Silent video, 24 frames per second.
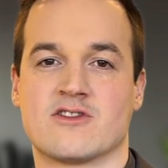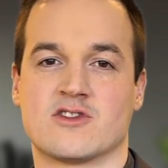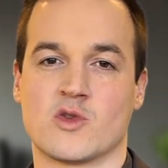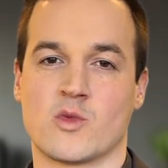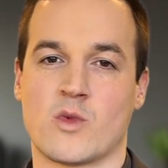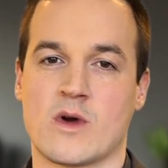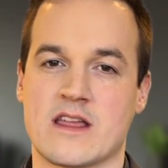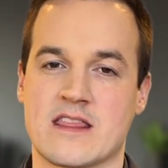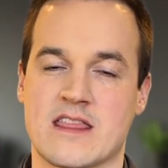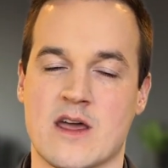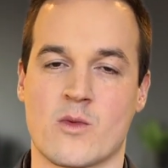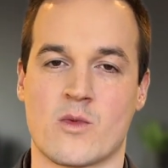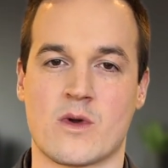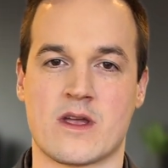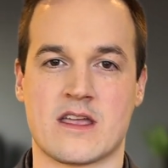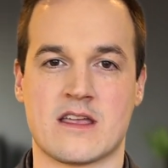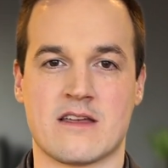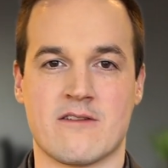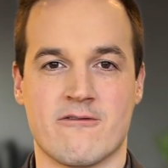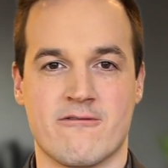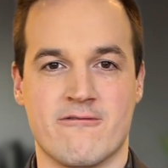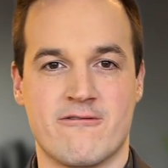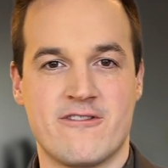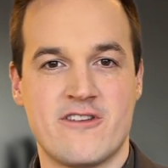the way that we
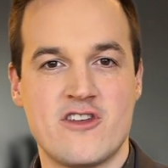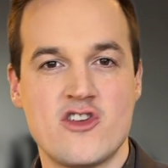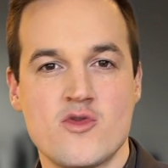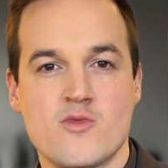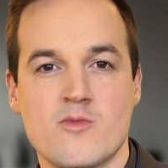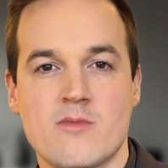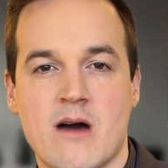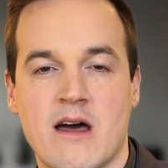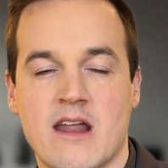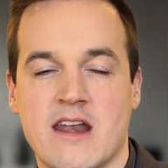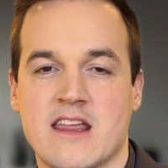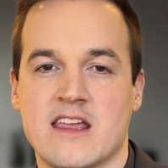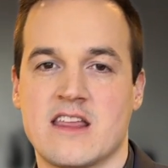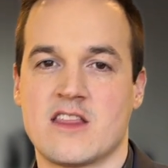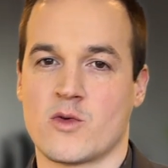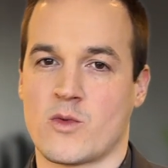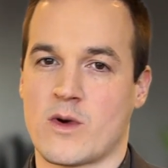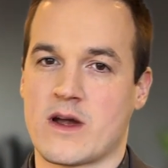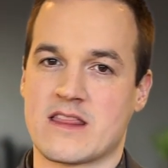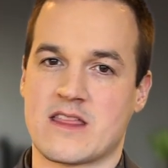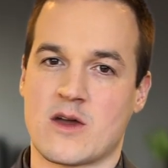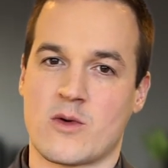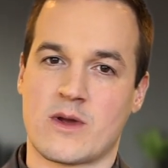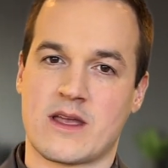view money, the
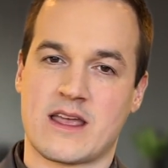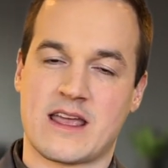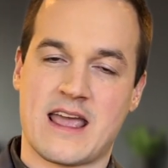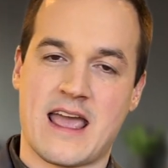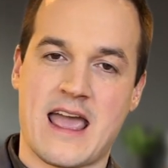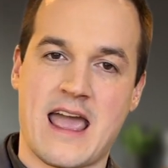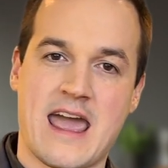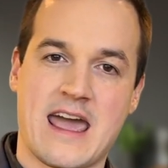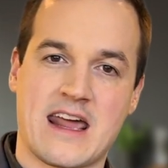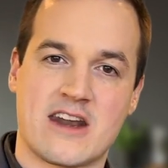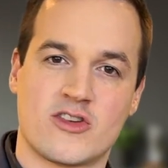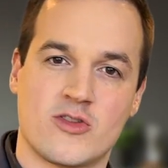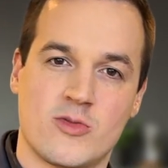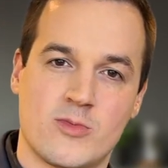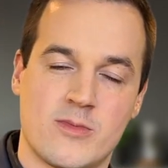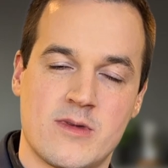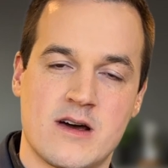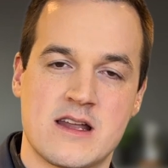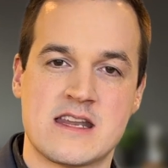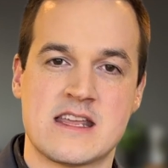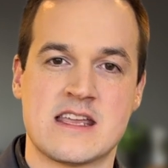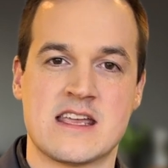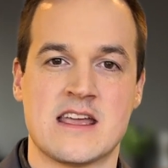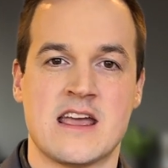way that we handle
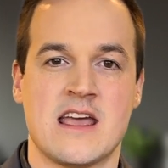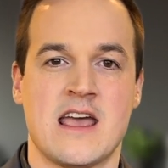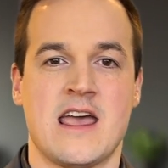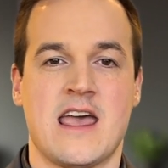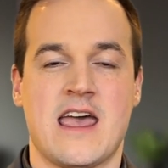money,